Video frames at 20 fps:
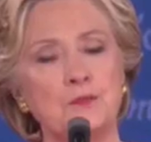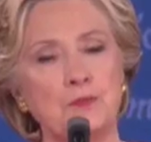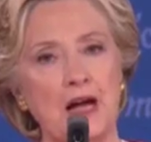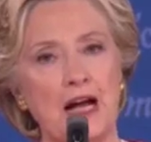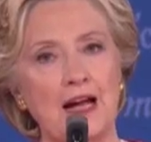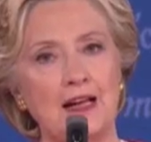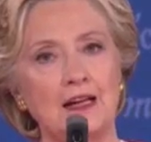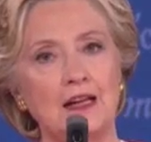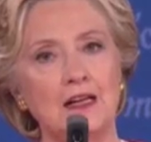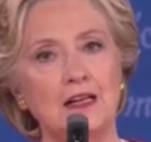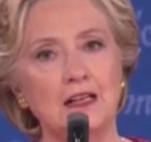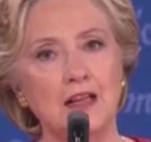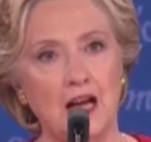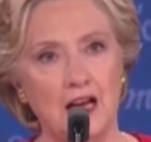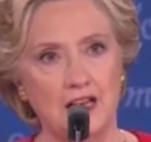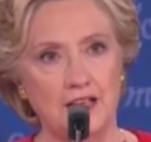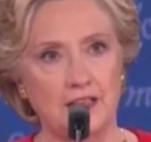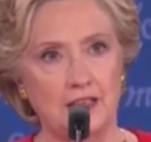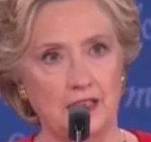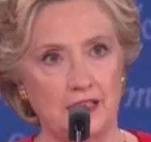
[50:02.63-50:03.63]
buy a
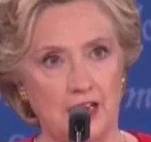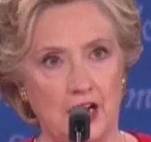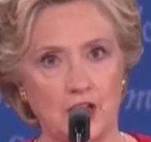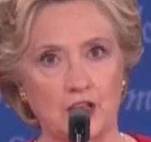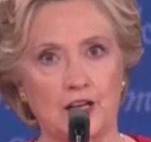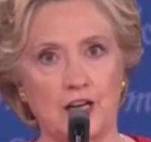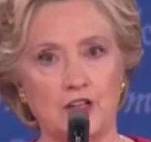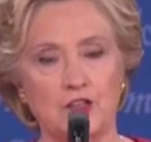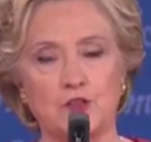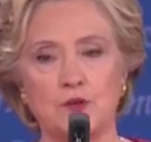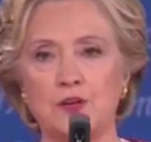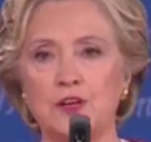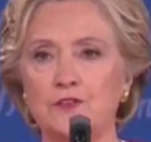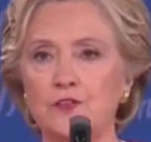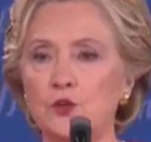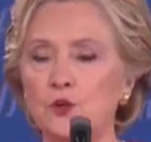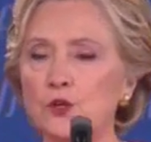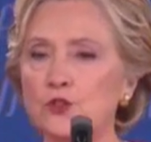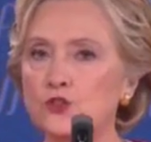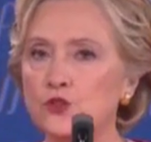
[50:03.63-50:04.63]
gun in our country. If
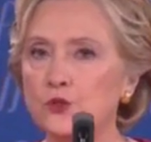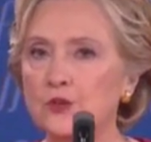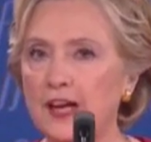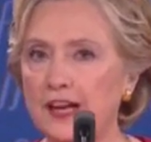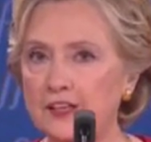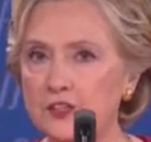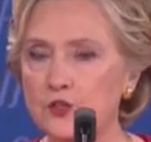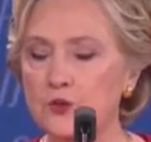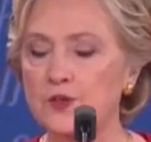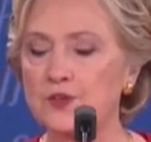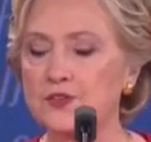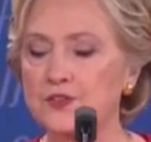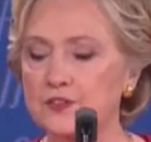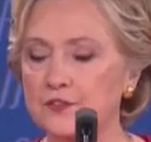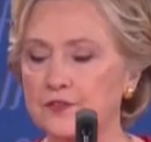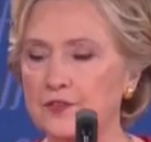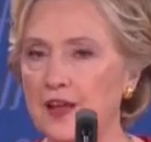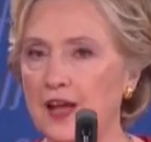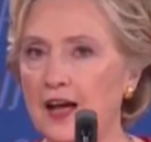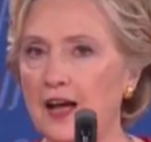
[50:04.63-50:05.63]
you're too dangerous to
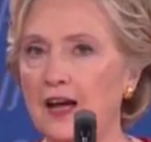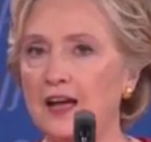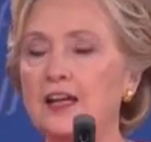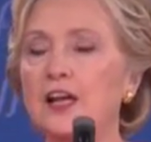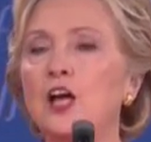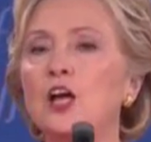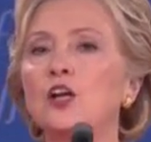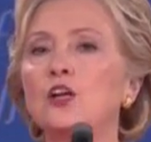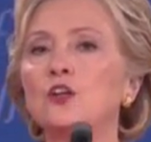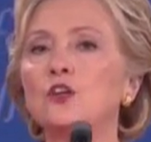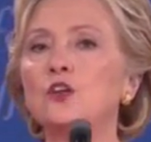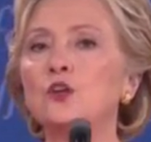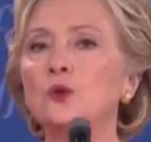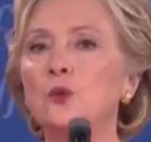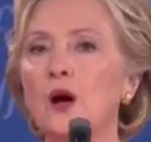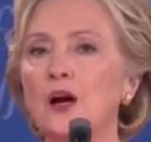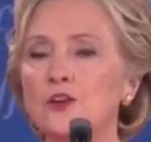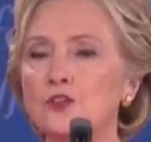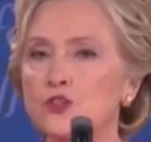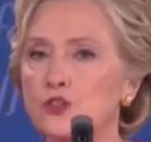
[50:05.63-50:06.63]
fly, you
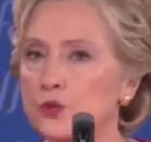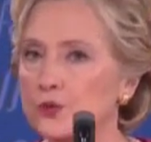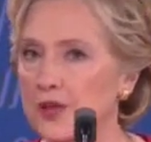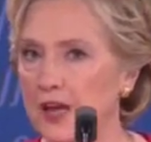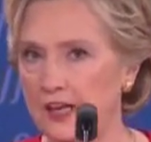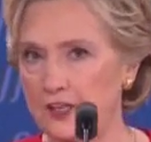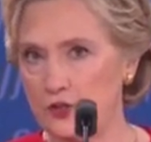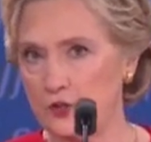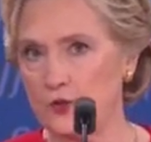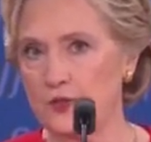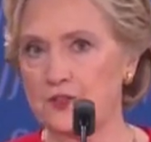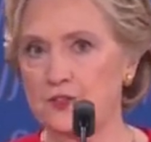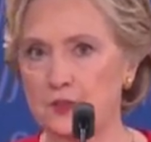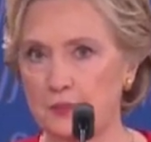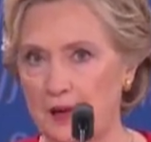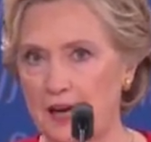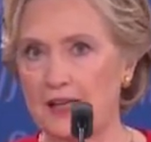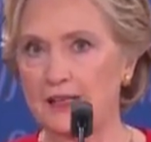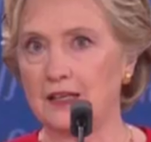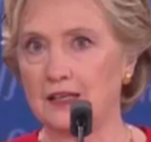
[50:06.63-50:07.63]
are too dangerous to
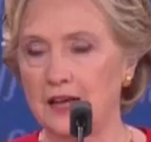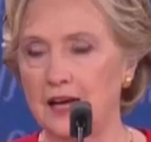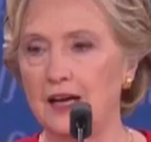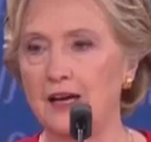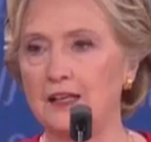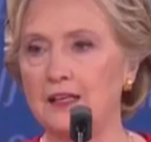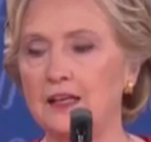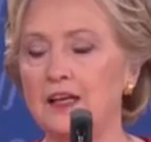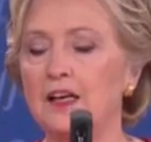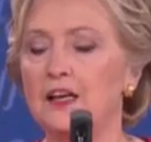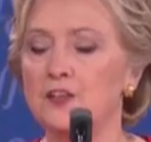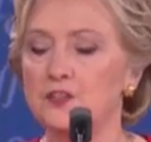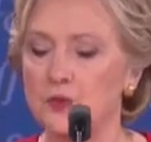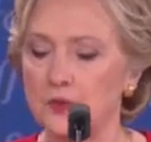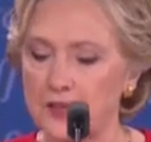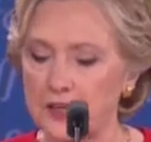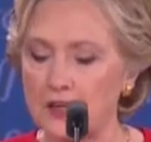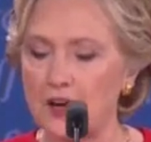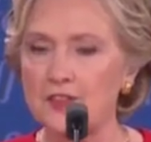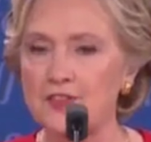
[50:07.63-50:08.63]
buy a gun. So
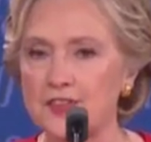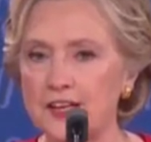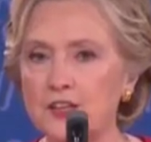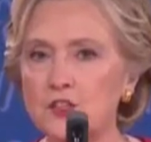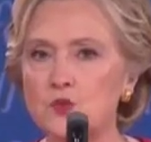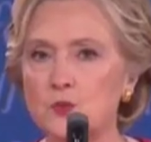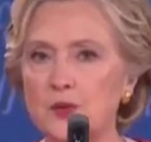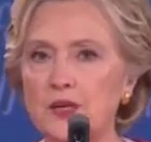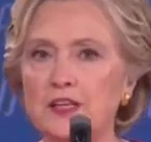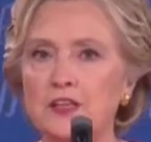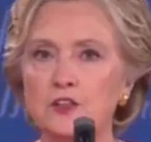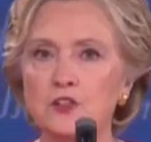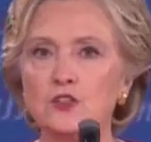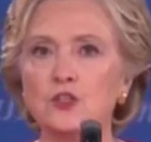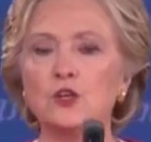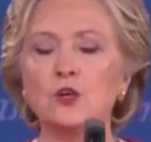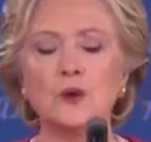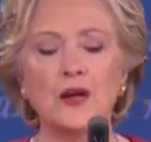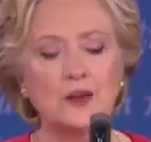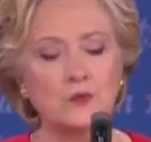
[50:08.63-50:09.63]
there are things we can
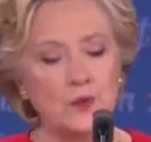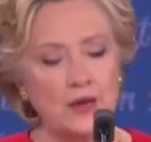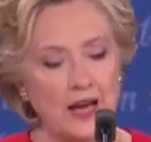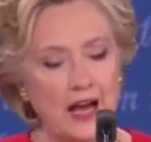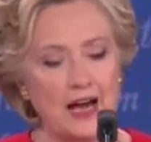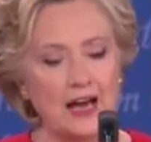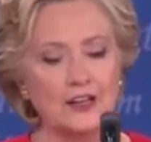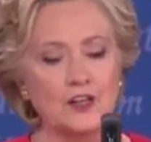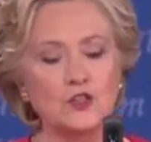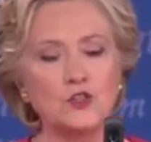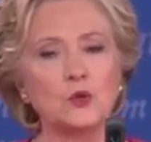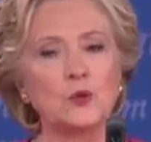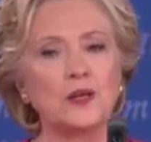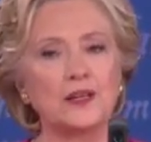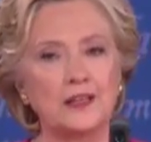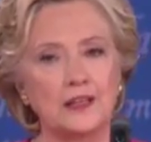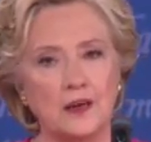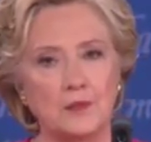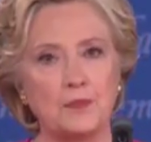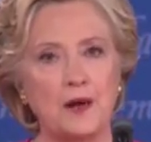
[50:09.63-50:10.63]
do, and we ought to do
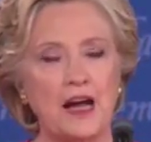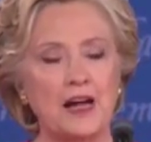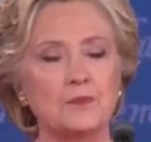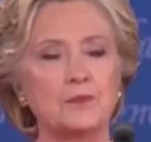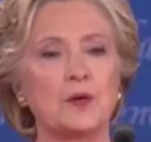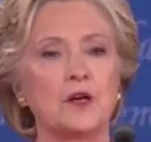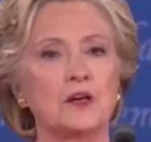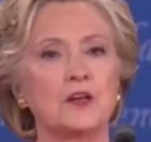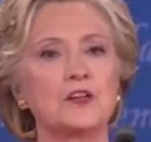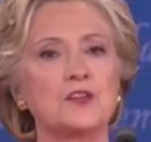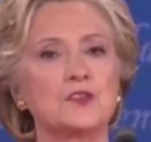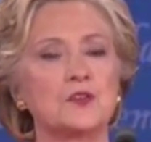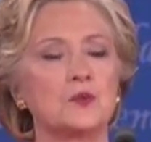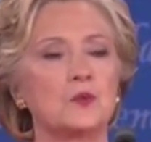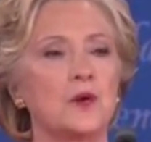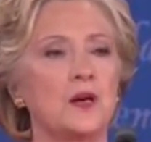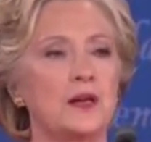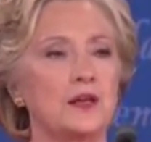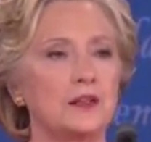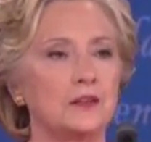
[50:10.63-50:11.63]
it in a bipartisan way.